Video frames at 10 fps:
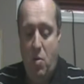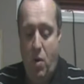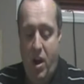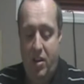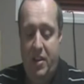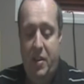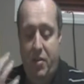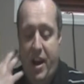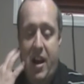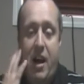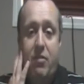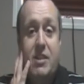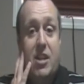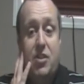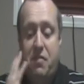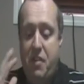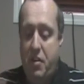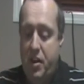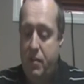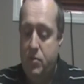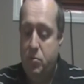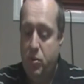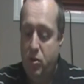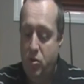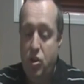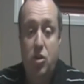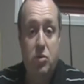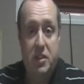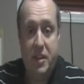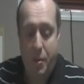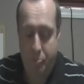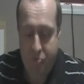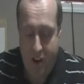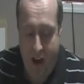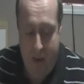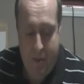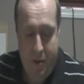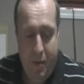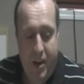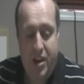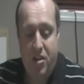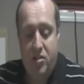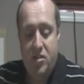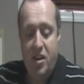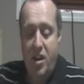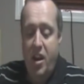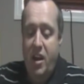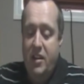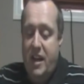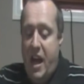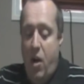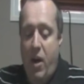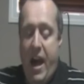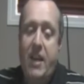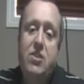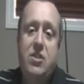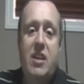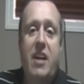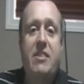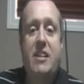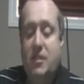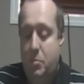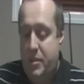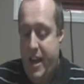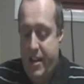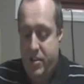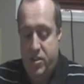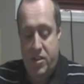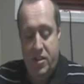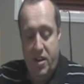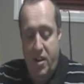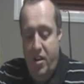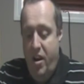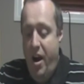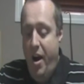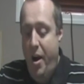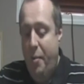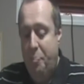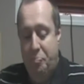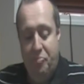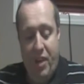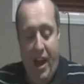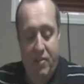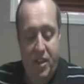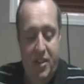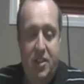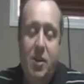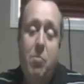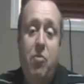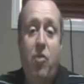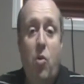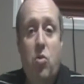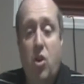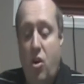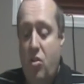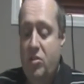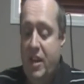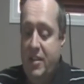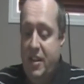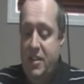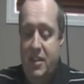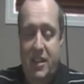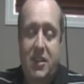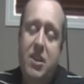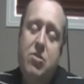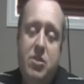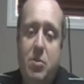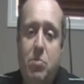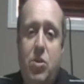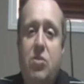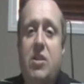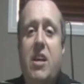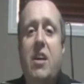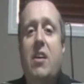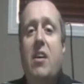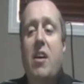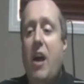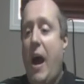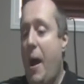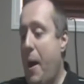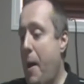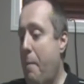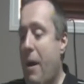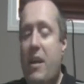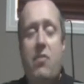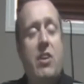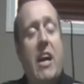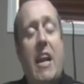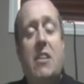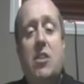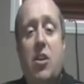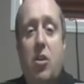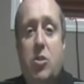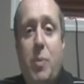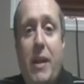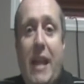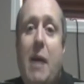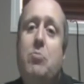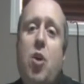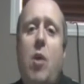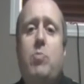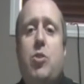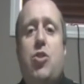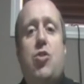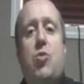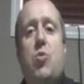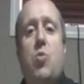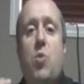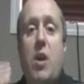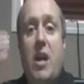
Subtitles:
well, and I was actually very comfortable using them in my ears. Now, as I did some tests, I've done some phone calls, I've done listening to some music, I even connected it onto my laptop to do